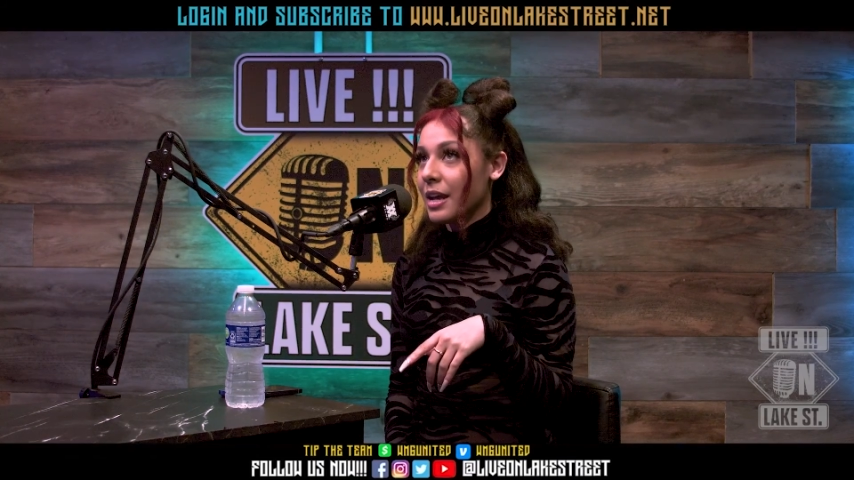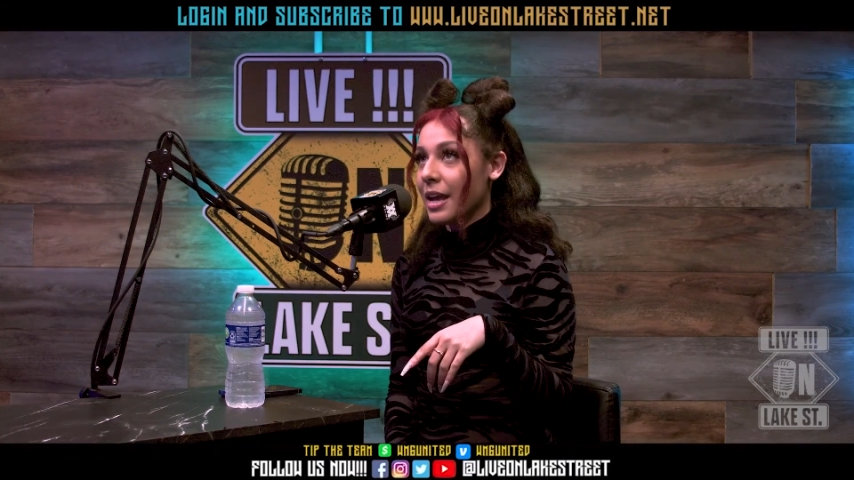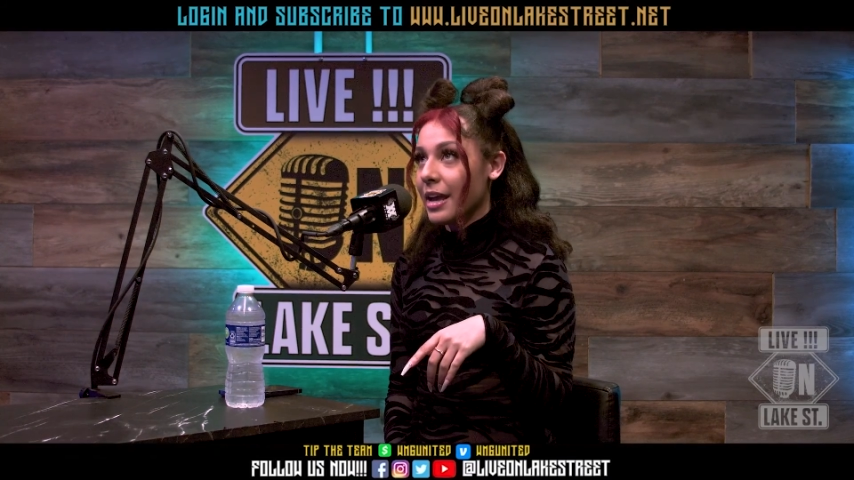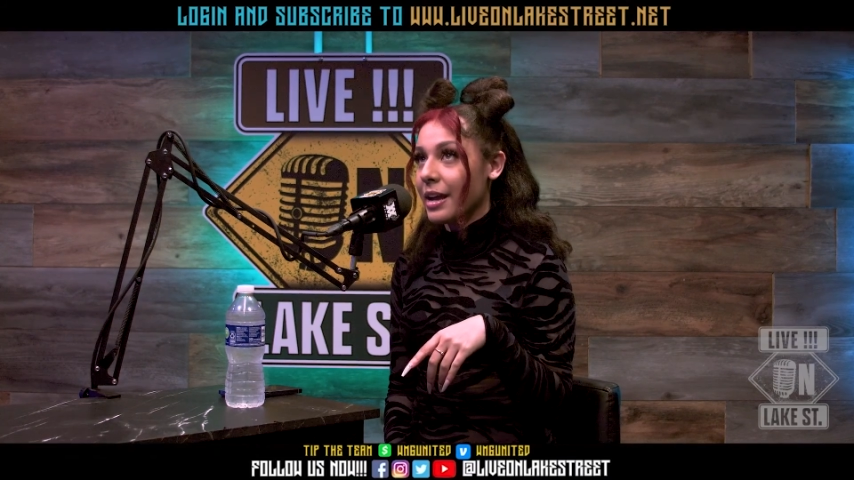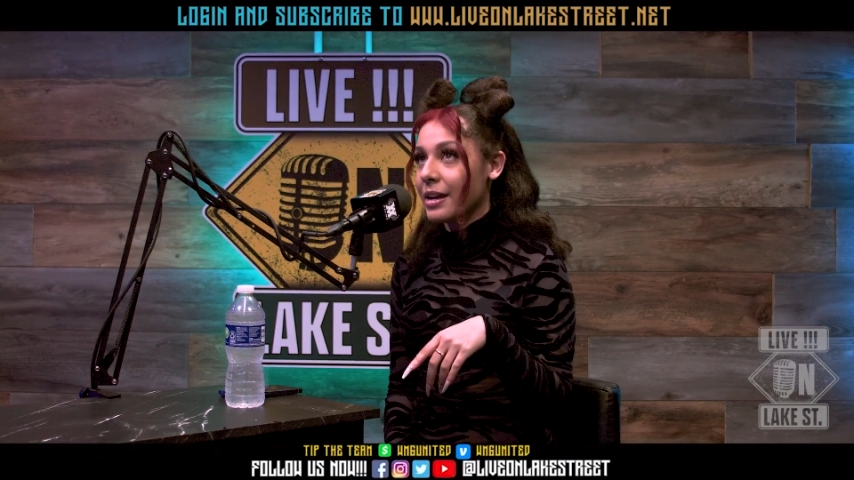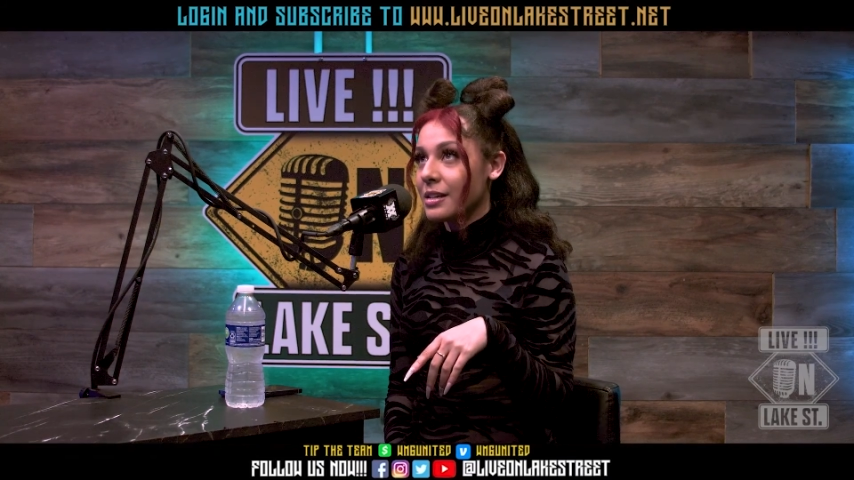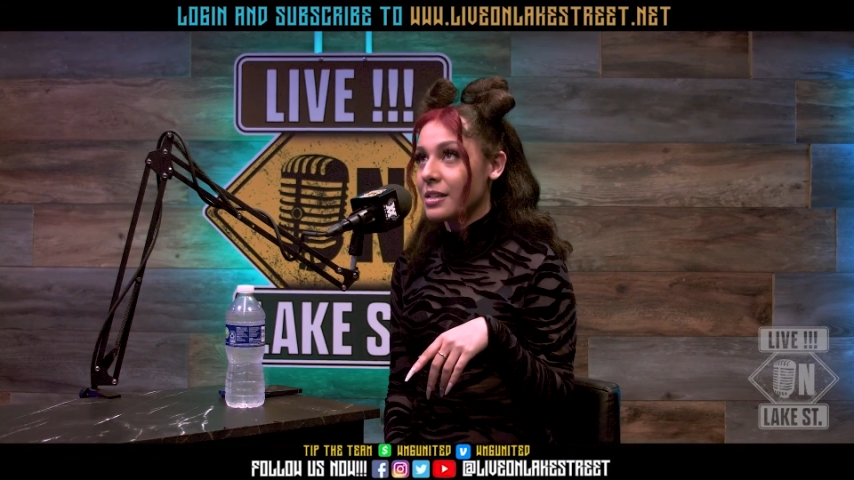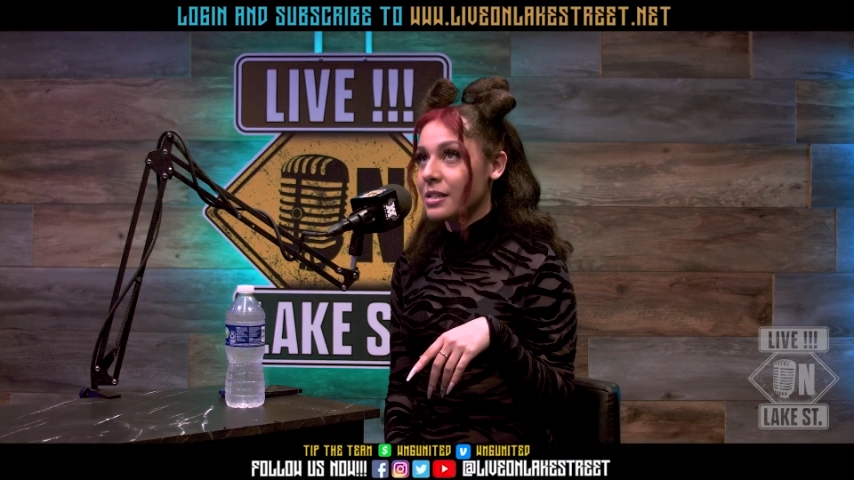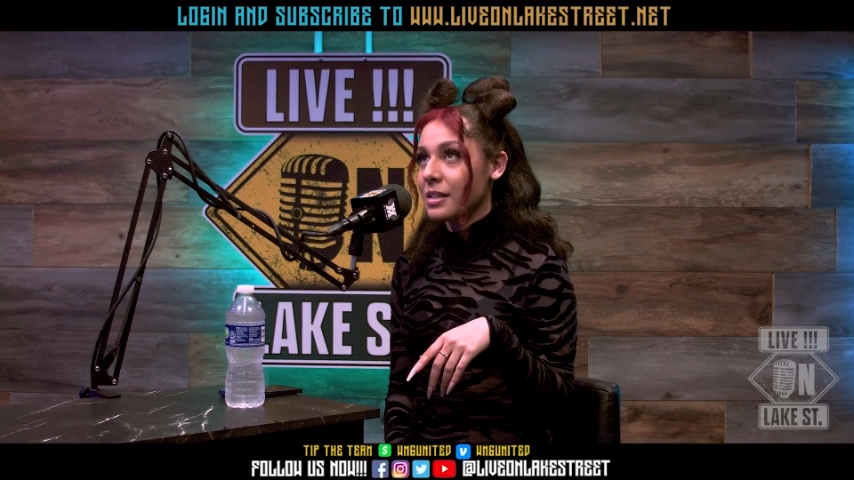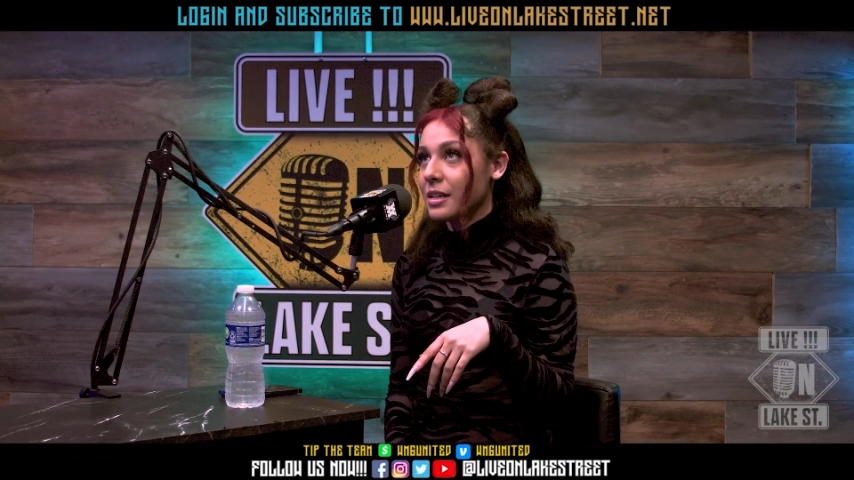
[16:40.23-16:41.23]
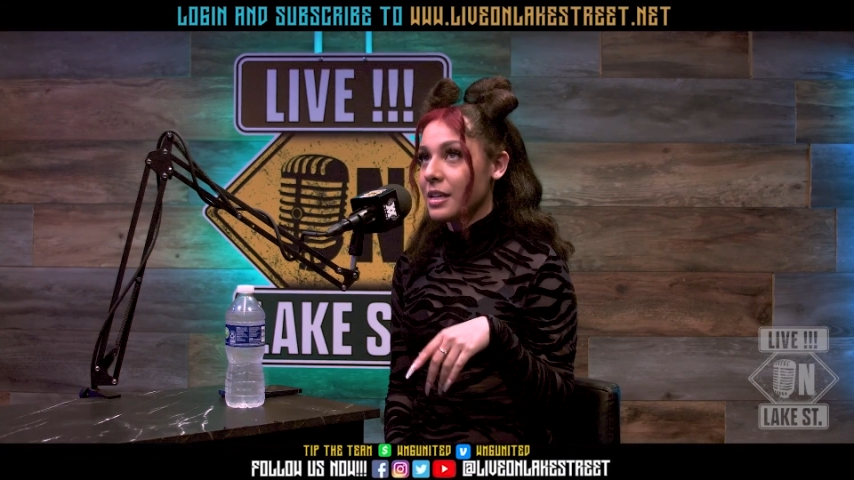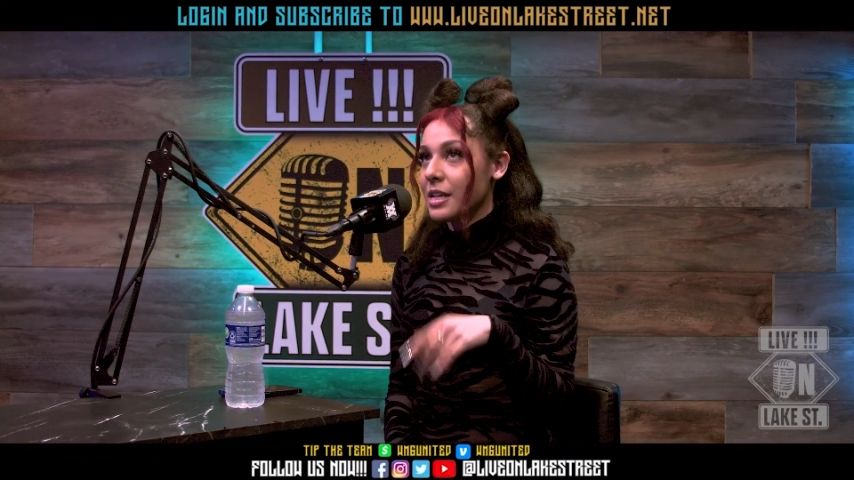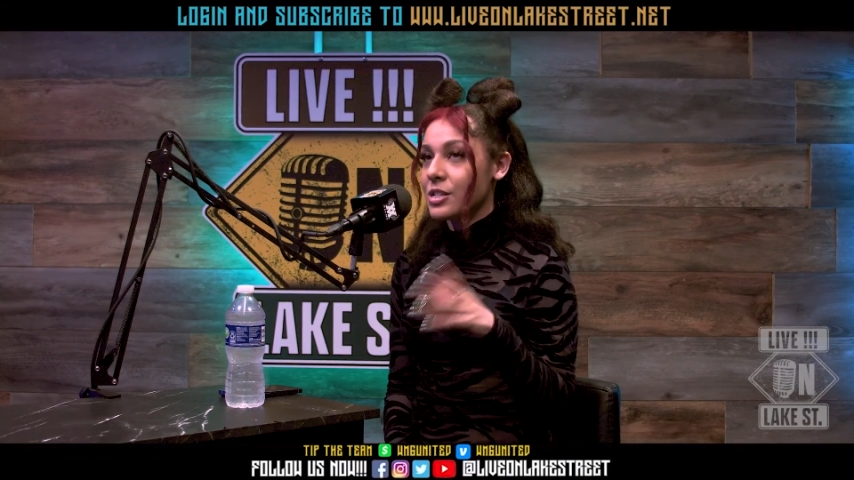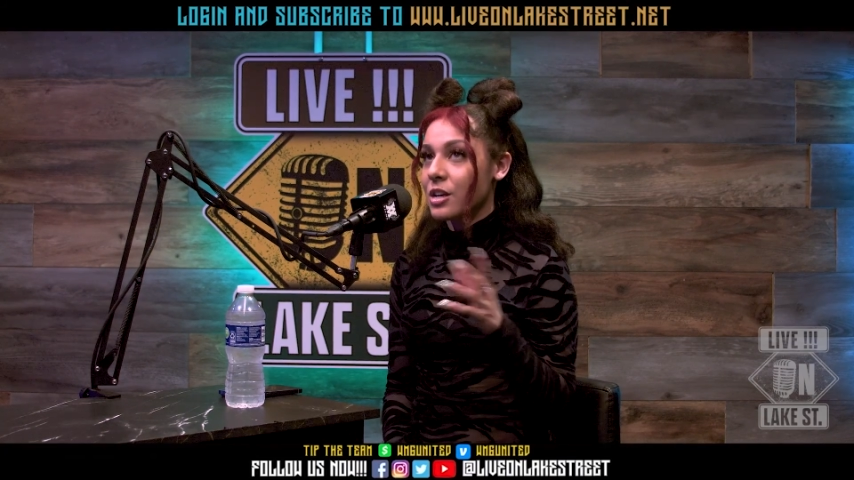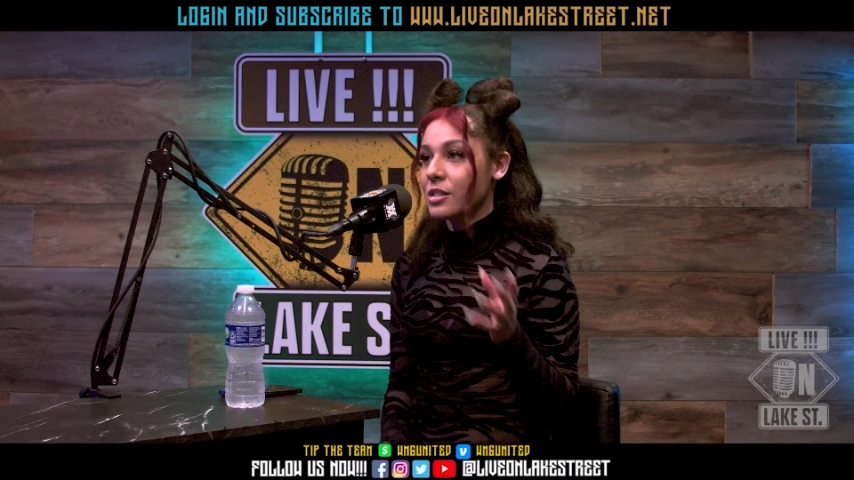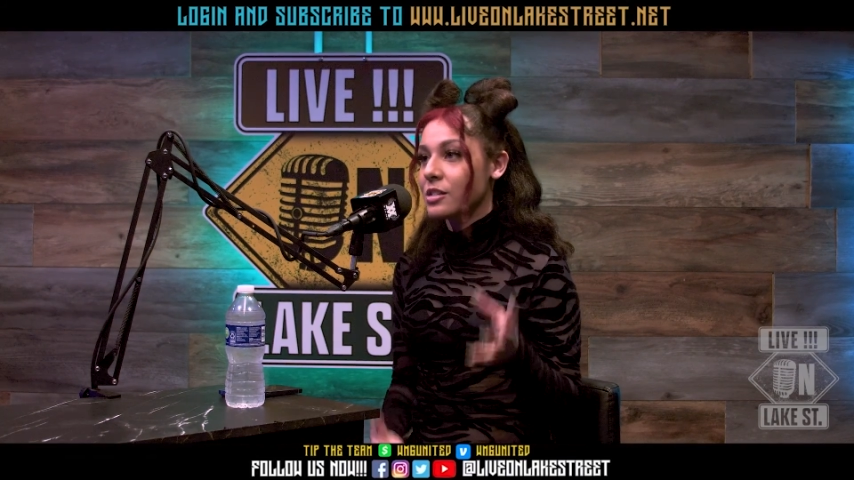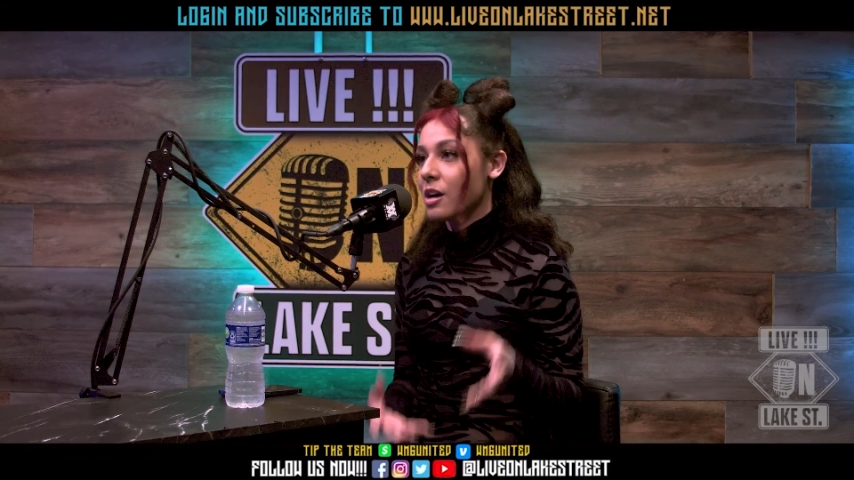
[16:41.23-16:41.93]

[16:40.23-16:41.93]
and he starts